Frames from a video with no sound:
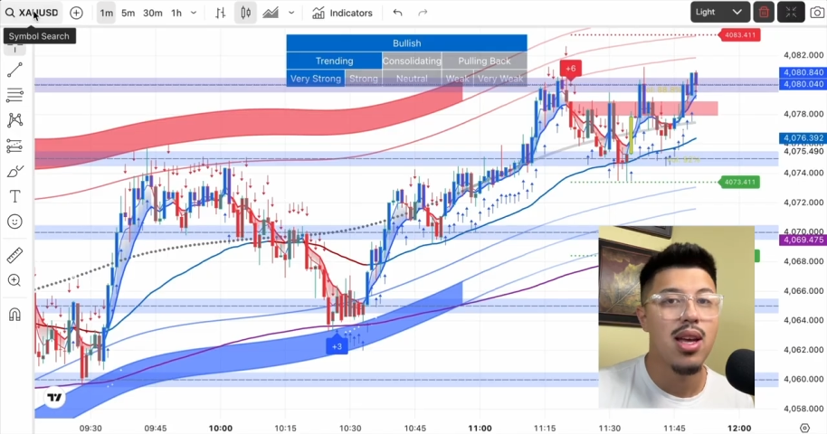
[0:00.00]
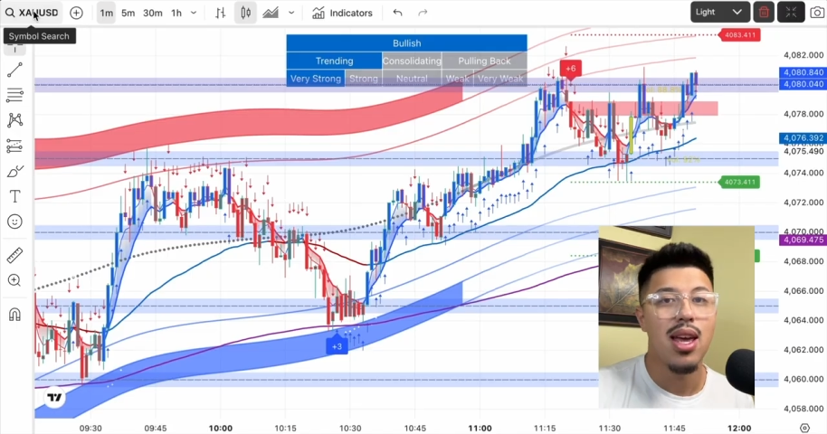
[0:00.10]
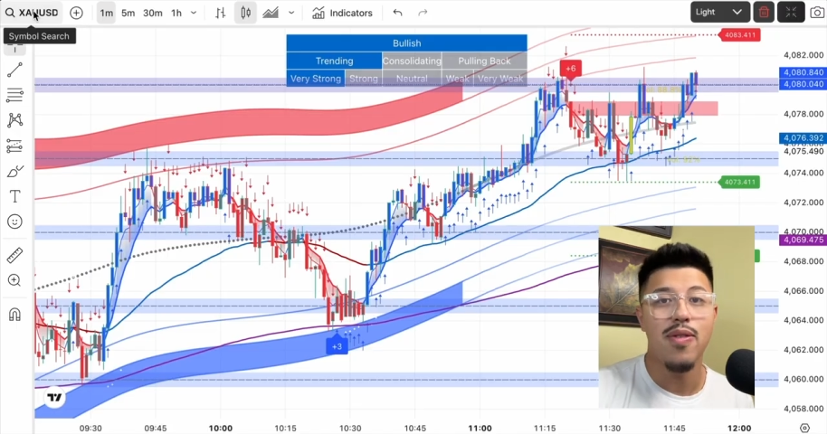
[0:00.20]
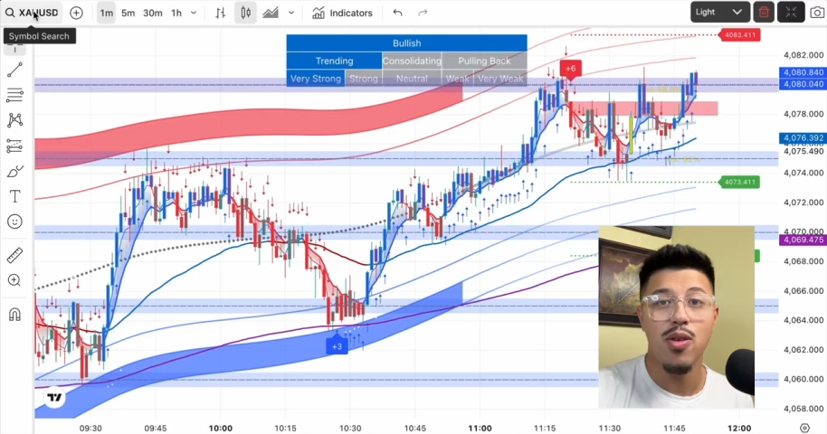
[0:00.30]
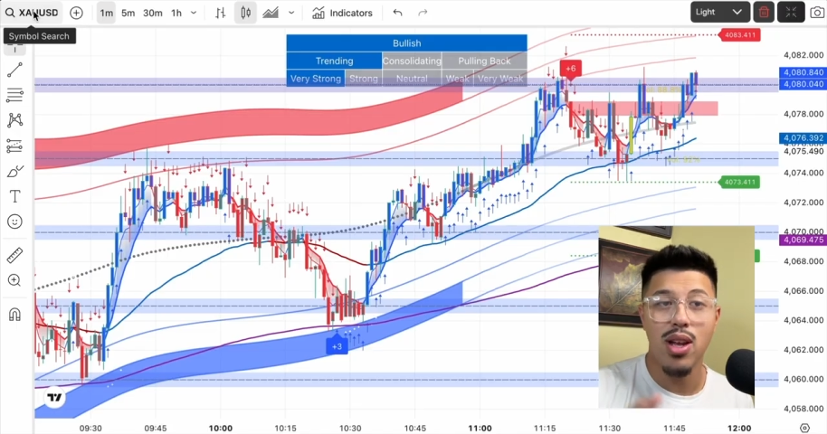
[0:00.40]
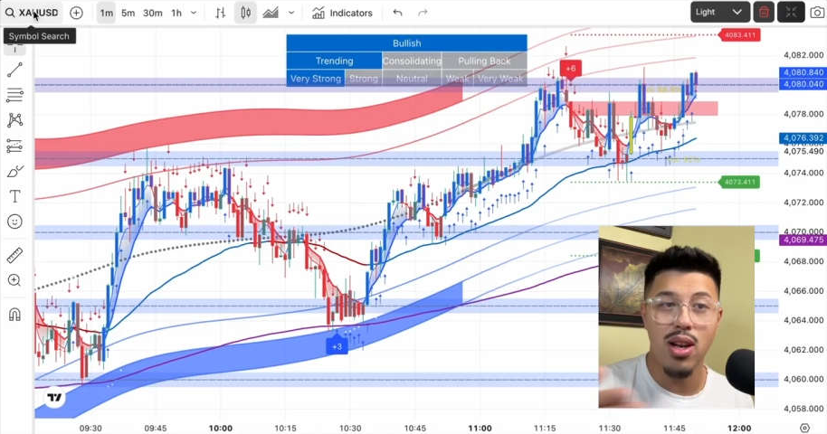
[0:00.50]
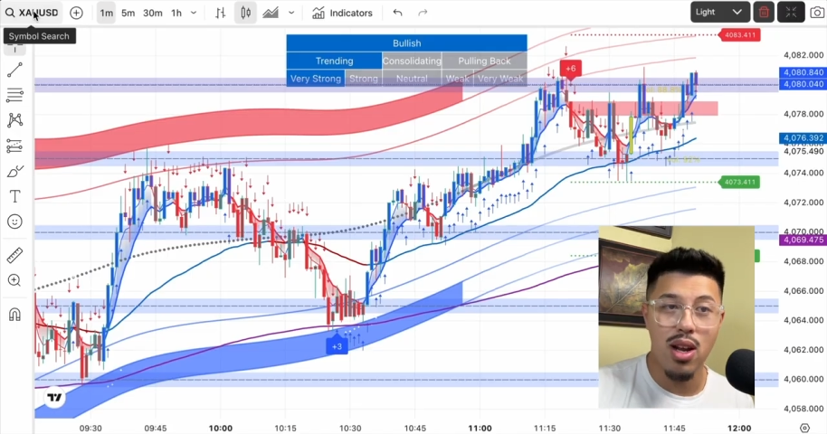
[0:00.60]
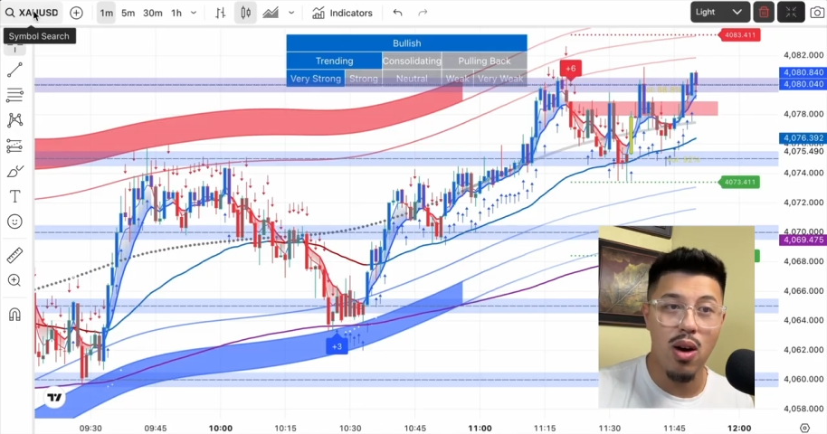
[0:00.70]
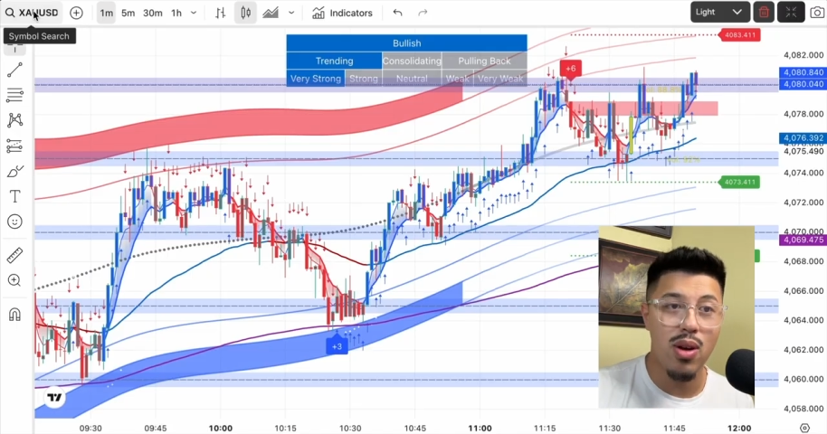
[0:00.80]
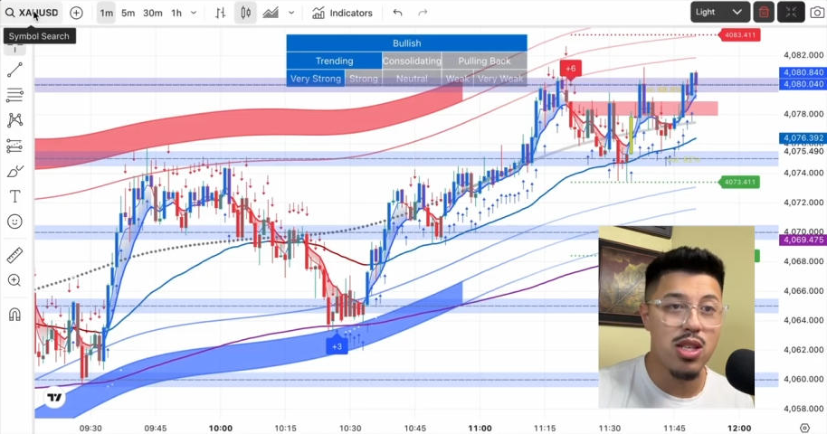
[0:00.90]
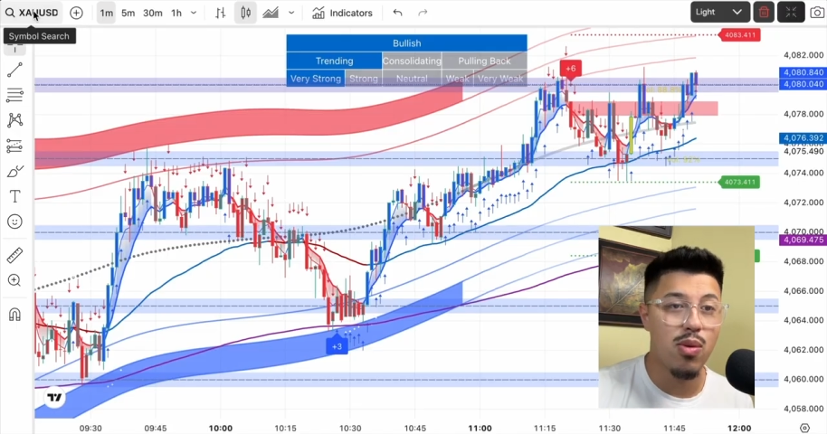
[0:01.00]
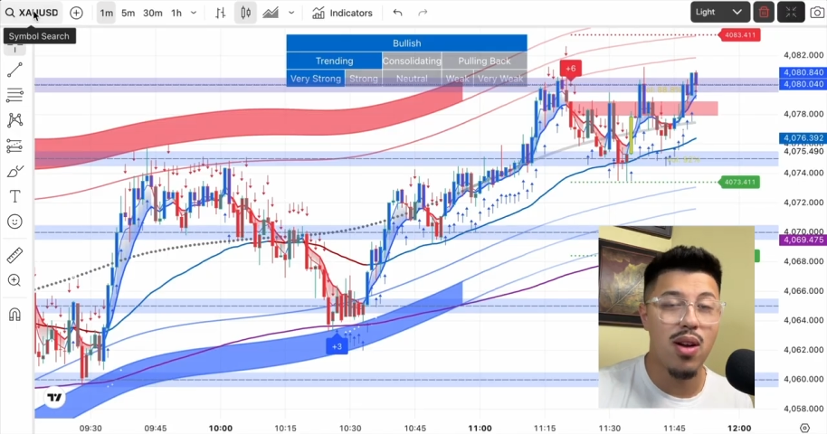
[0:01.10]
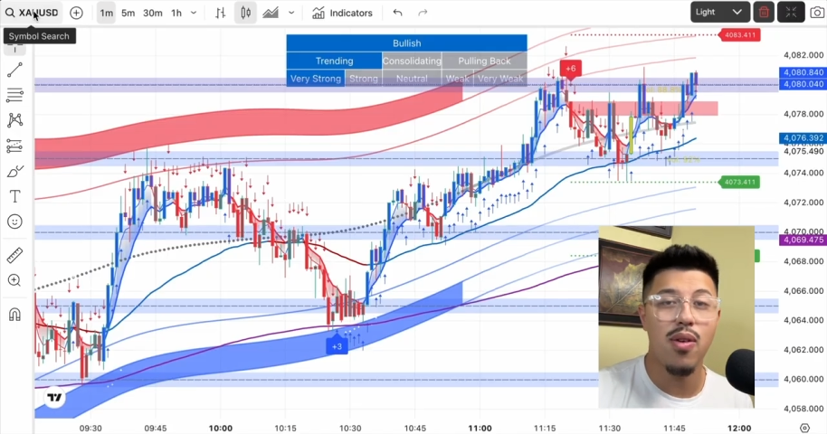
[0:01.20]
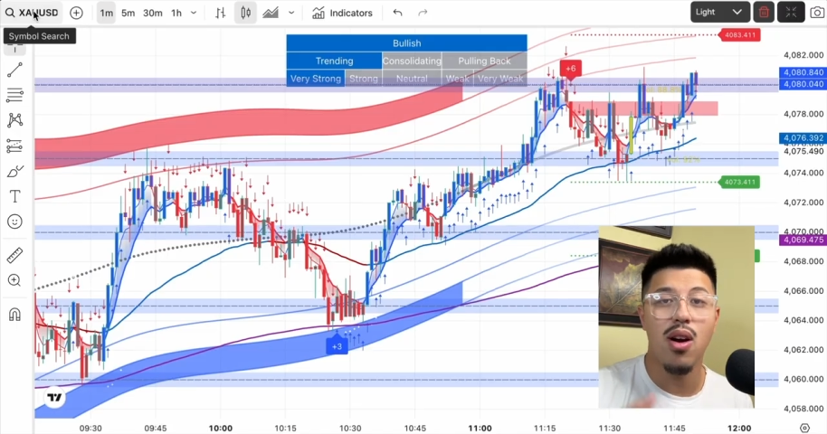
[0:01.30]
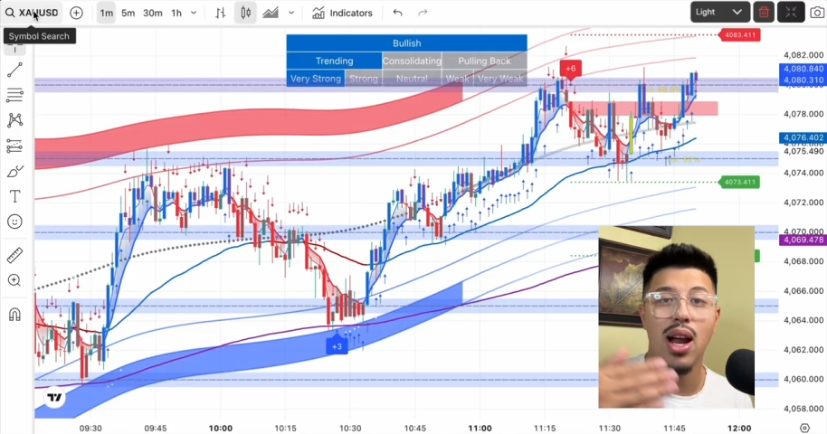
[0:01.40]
If you didn't know, it's one of our